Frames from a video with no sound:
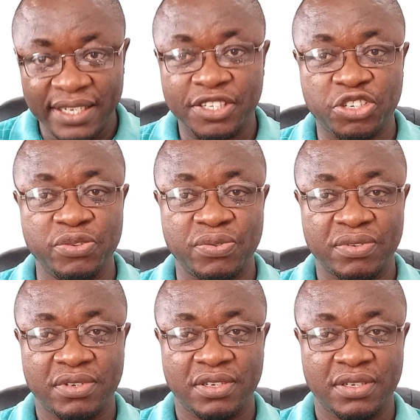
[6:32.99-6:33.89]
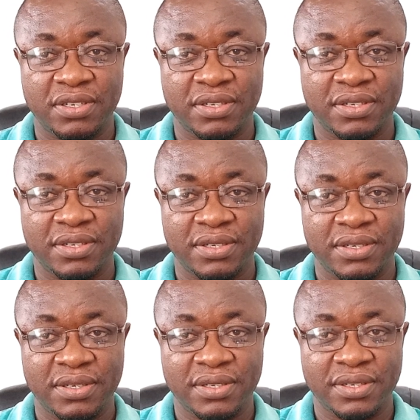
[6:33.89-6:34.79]
is true.
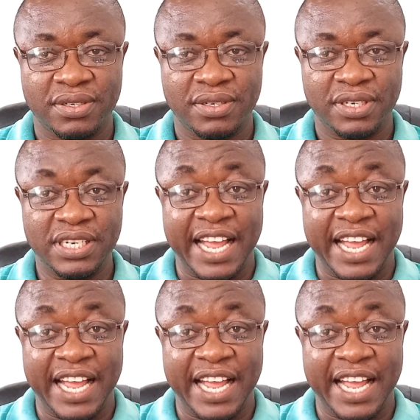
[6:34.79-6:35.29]
It